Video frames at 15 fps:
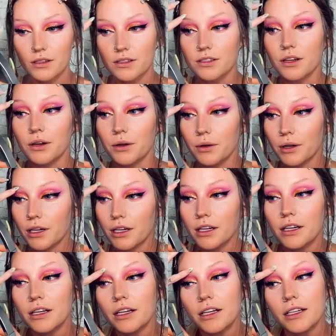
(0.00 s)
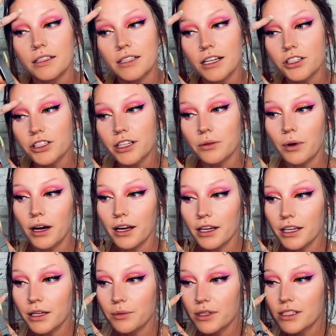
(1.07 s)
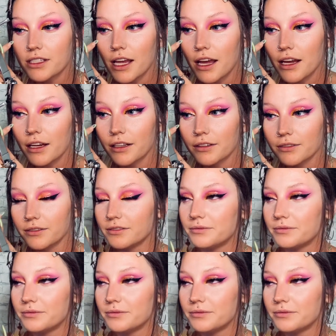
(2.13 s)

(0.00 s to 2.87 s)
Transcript: So essentially what he was saying,